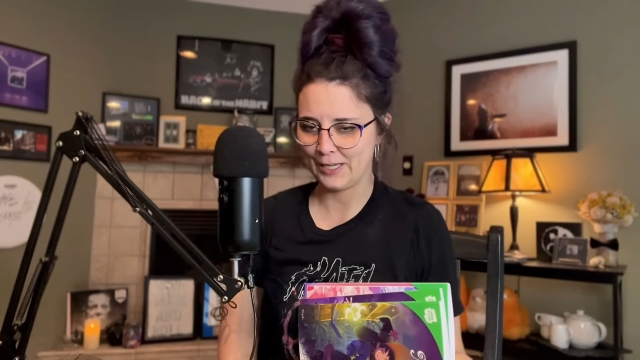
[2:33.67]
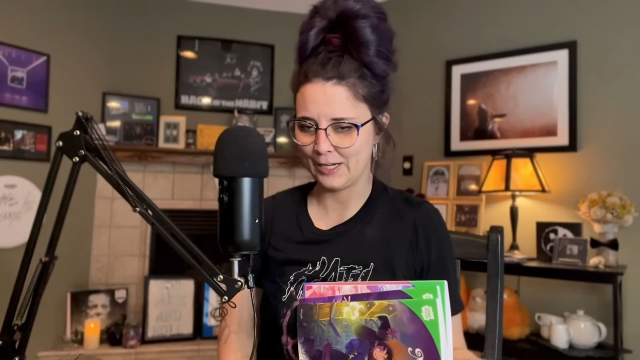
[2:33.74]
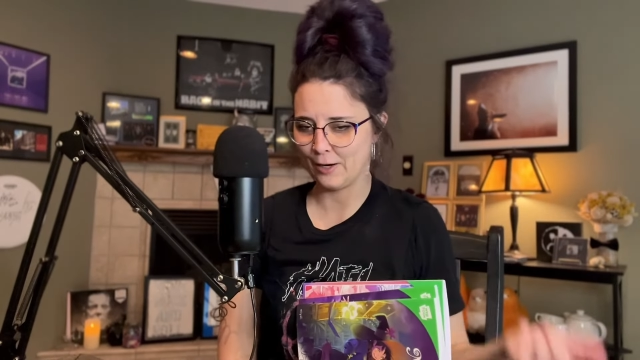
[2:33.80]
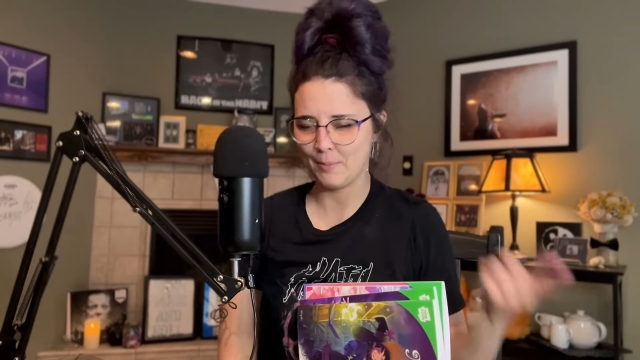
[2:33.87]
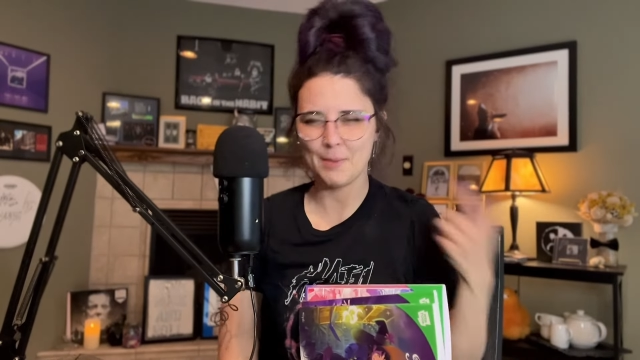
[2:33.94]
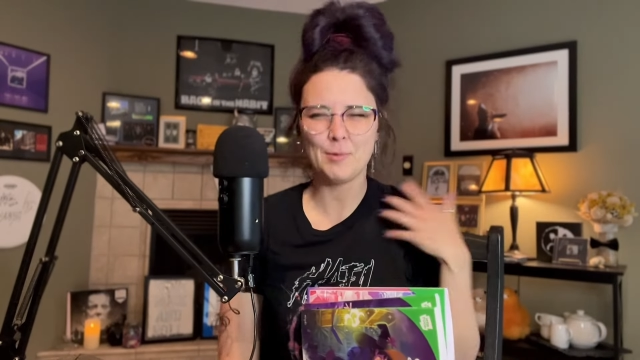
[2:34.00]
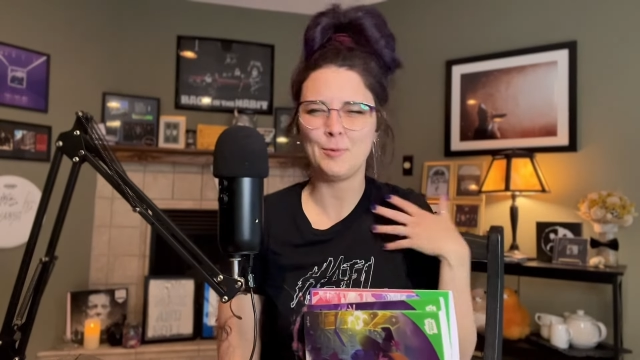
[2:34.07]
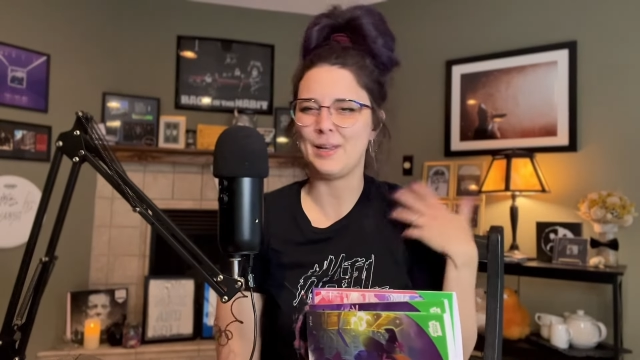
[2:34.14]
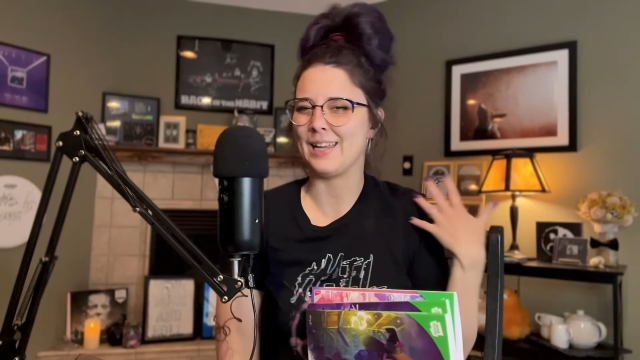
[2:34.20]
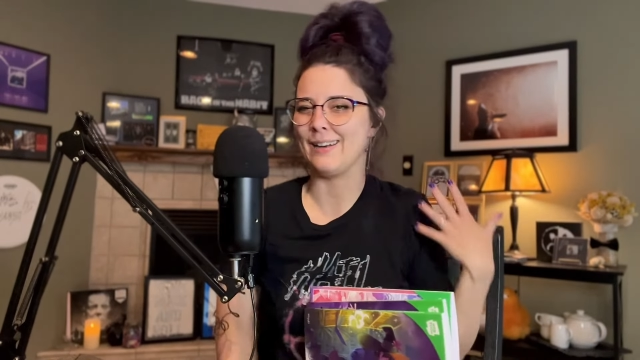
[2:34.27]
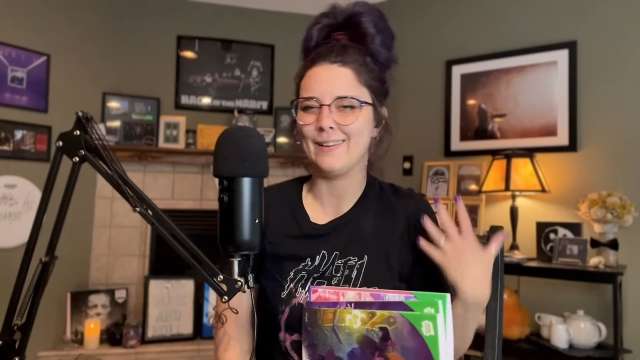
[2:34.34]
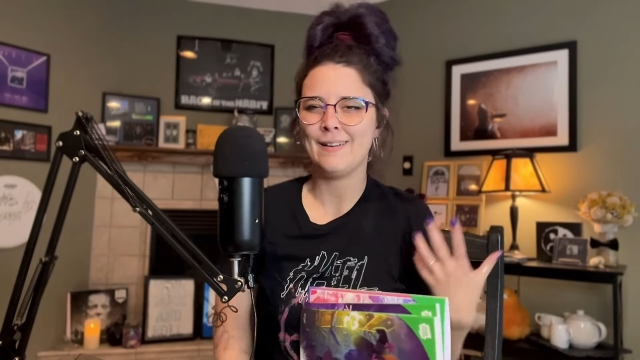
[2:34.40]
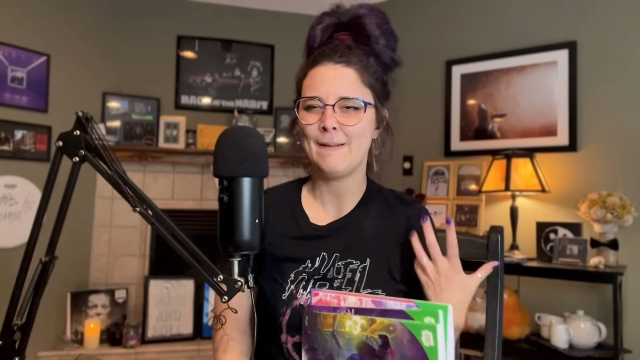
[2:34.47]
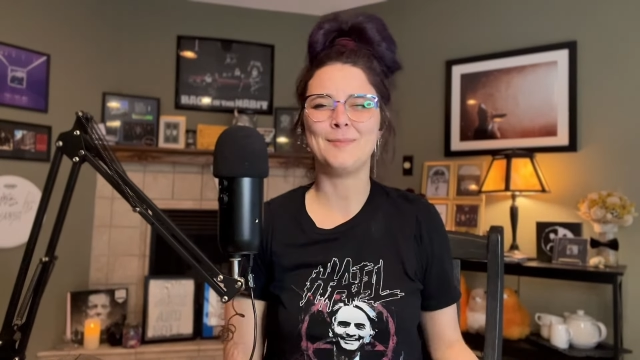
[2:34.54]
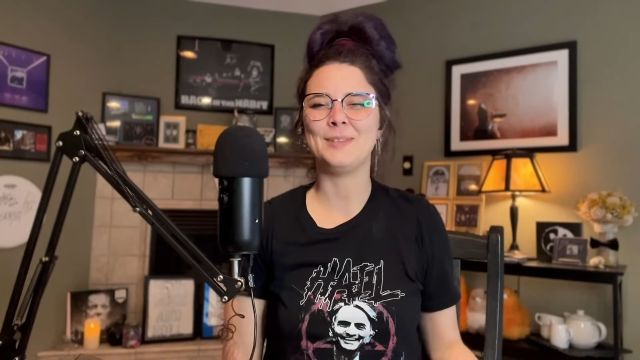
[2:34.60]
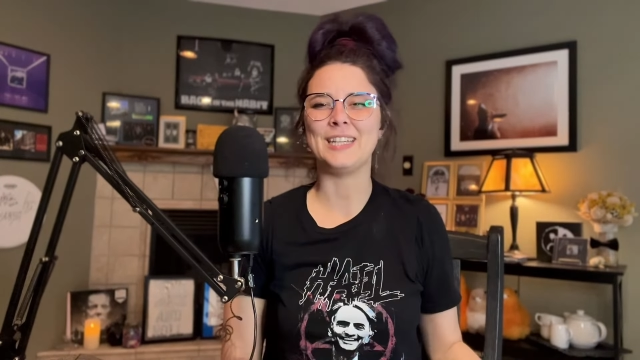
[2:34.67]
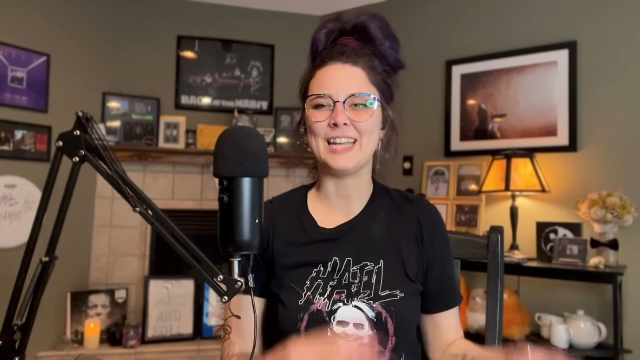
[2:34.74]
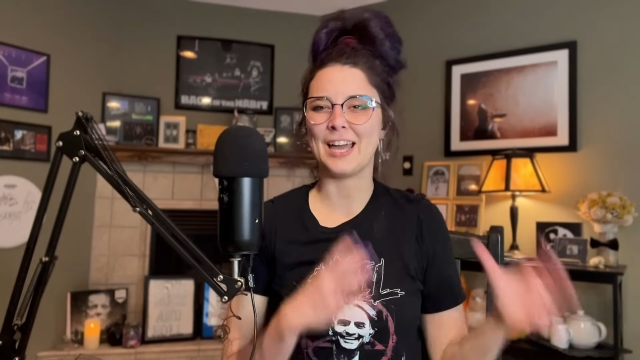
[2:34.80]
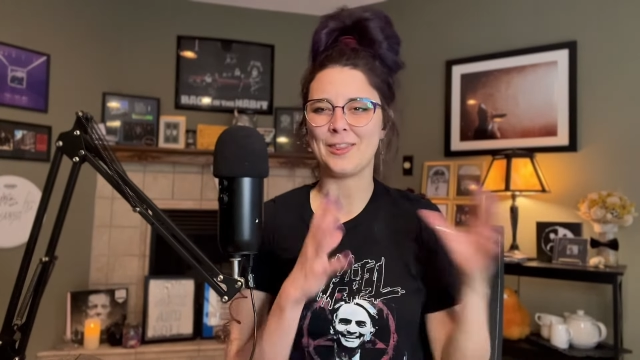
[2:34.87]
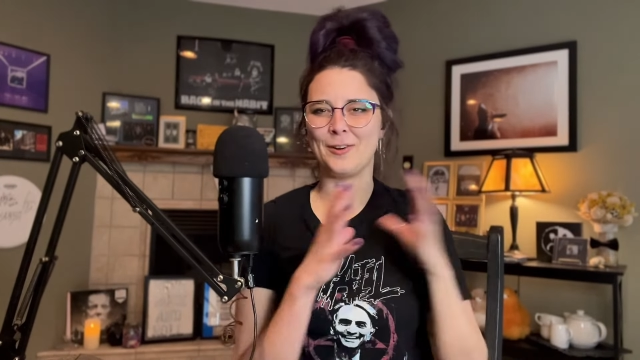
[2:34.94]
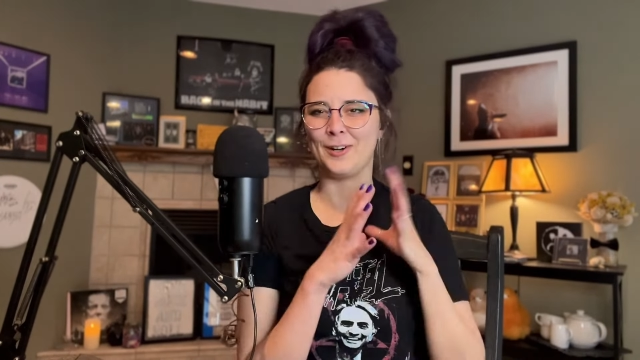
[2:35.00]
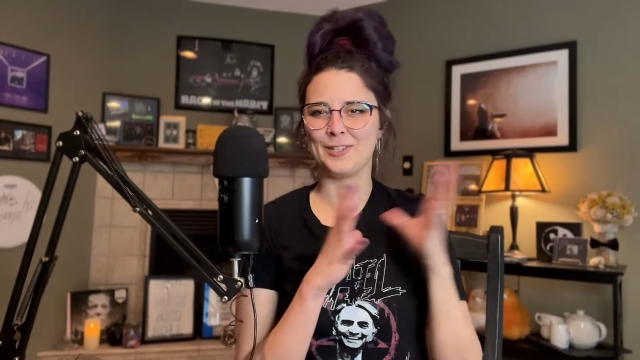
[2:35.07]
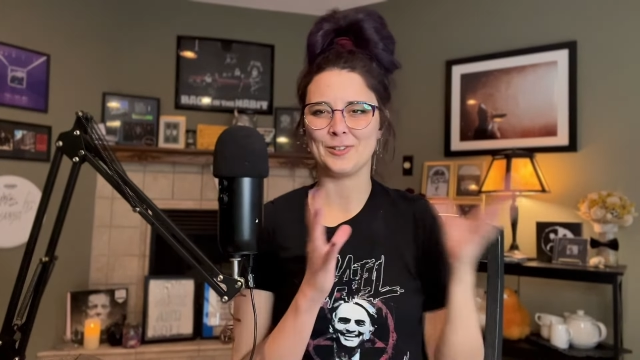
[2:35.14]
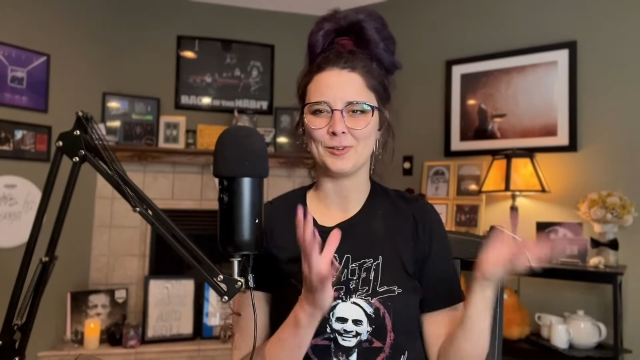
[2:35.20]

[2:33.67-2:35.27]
you know, maybe we can come together